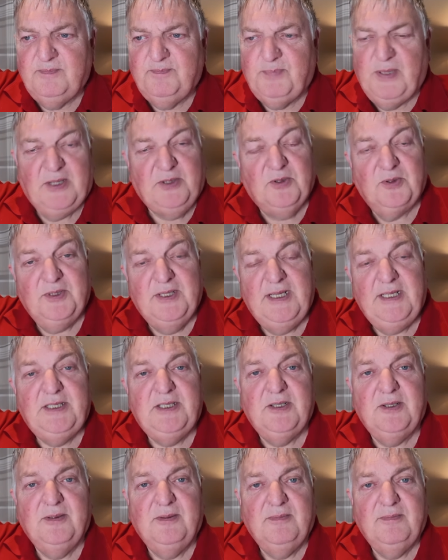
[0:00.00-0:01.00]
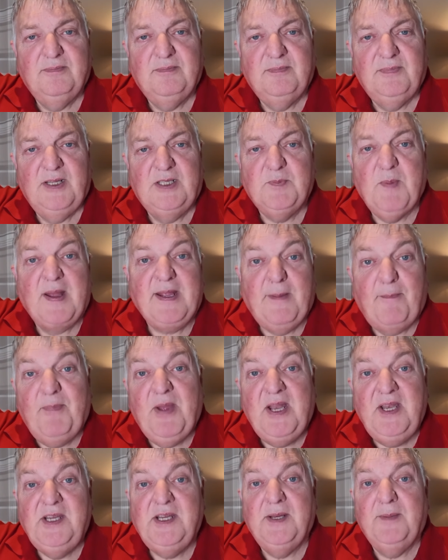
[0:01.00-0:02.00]
but I don't need to. It's my
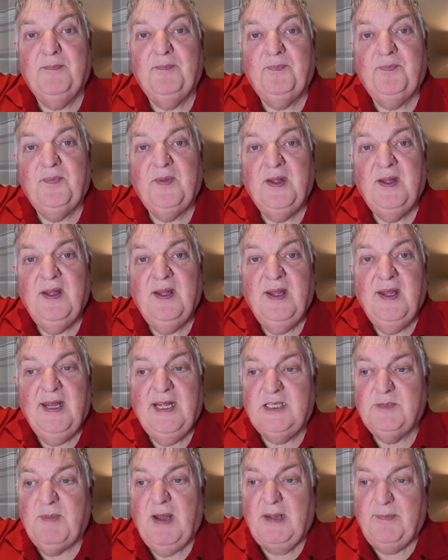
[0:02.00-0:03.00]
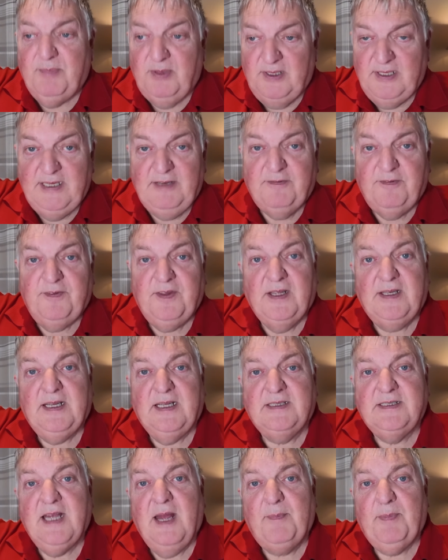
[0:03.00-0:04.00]
opinion. It's my belief that
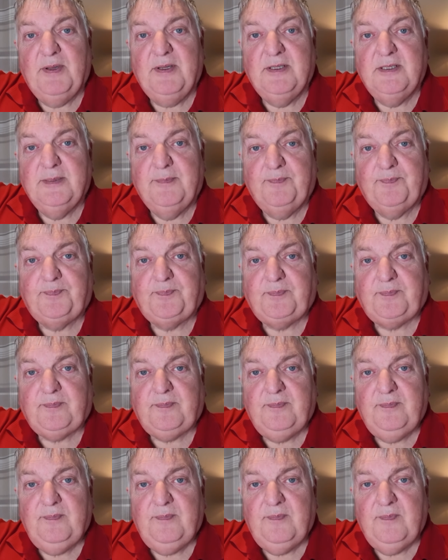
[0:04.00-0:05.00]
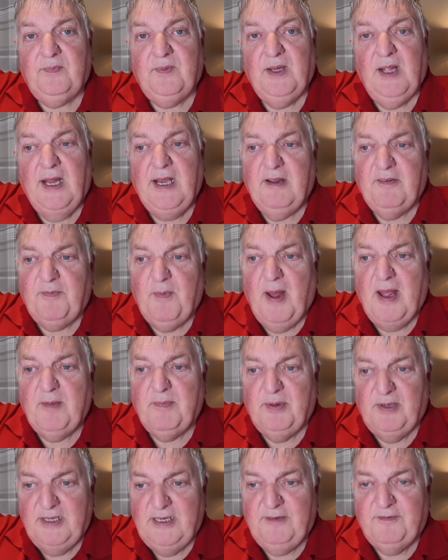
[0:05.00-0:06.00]
that's happened. And if my
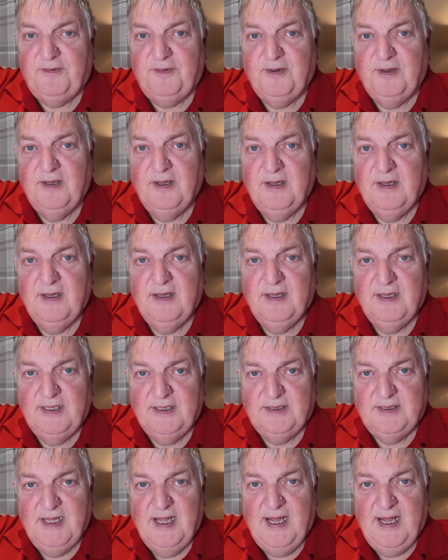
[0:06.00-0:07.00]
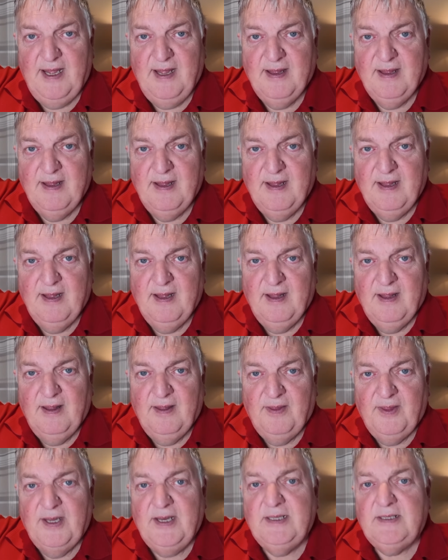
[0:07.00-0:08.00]
belief is there,
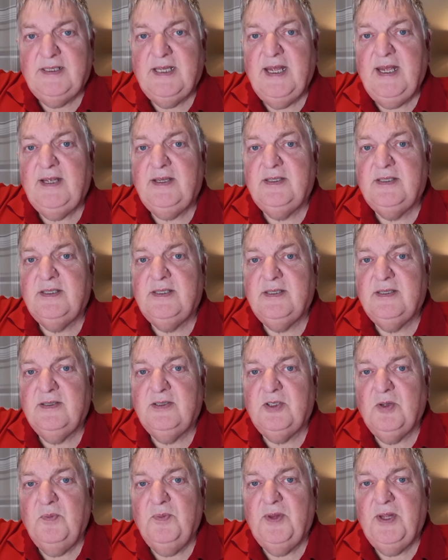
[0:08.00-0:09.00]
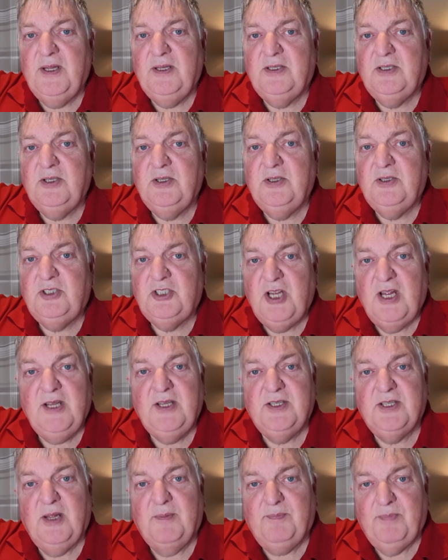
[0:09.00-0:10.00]
then it takes something to
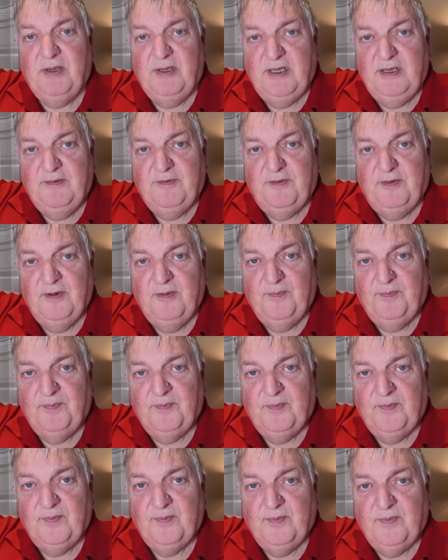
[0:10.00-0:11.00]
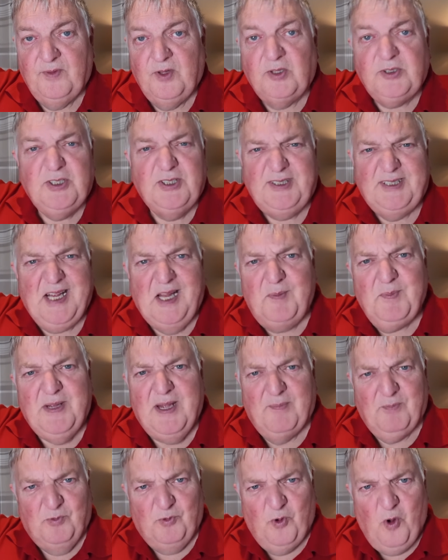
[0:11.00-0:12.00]
change that belief. Not just tell me
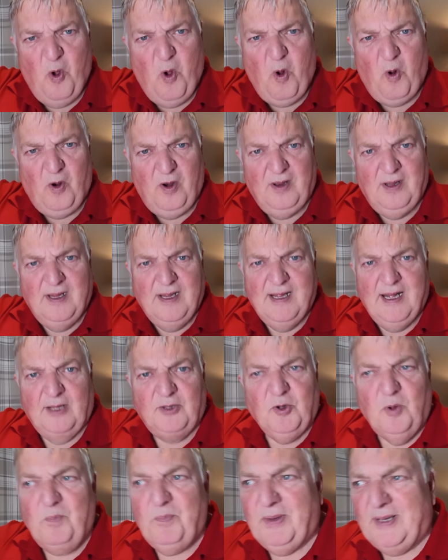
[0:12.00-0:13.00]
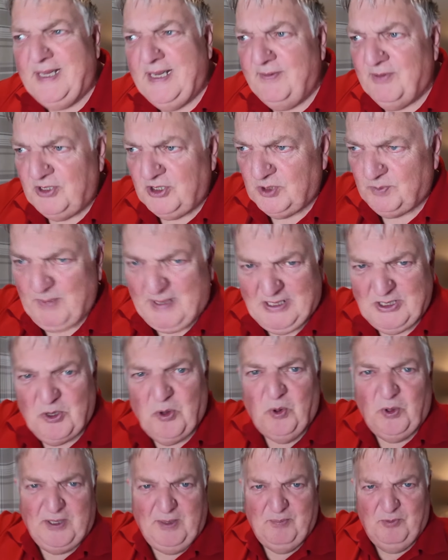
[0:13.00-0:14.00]
I'm wrong. I don't believe in just being
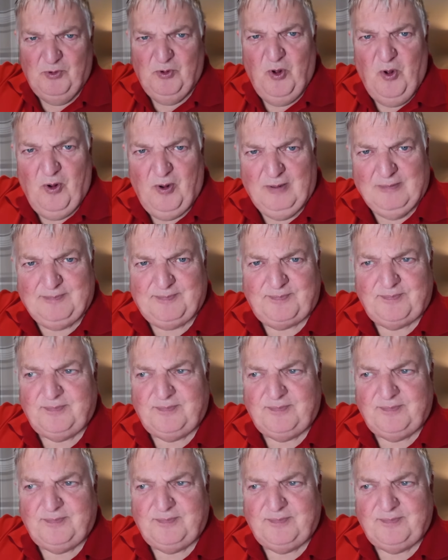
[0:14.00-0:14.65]
told I'm wrong.